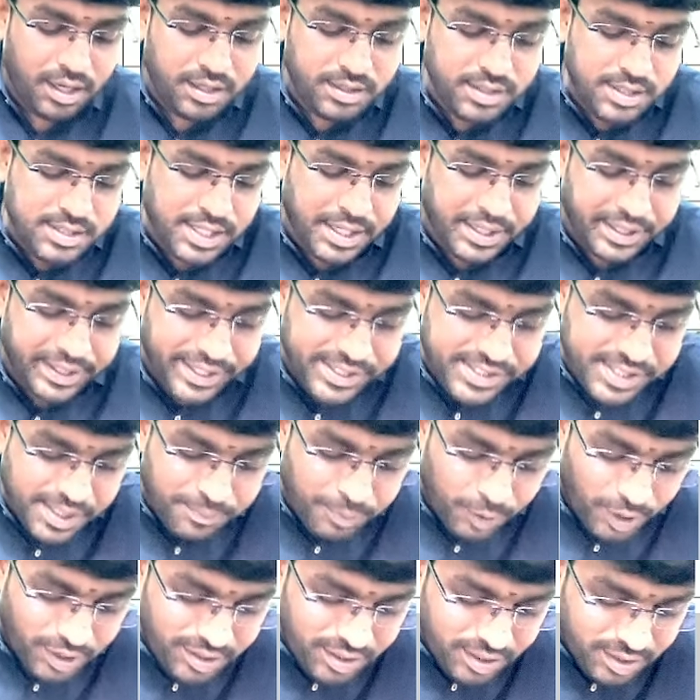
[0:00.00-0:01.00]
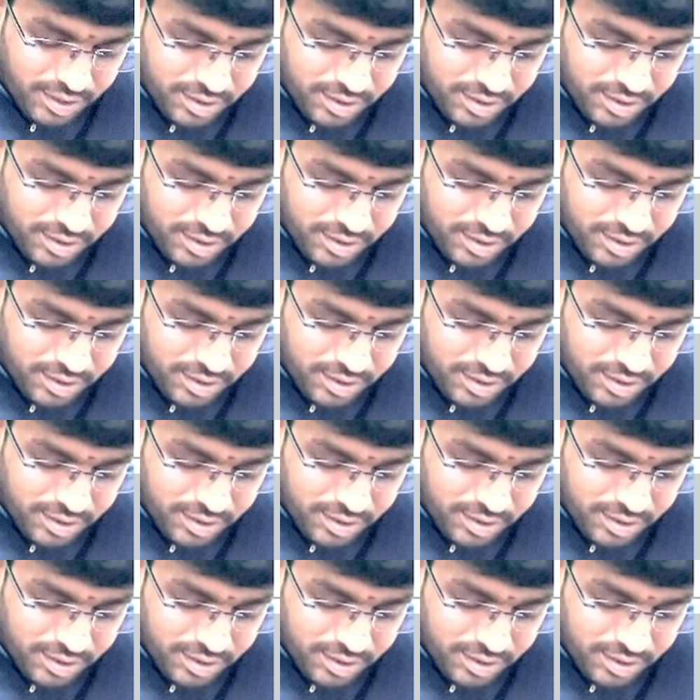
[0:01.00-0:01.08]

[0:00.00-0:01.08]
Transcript: This is a crazy point.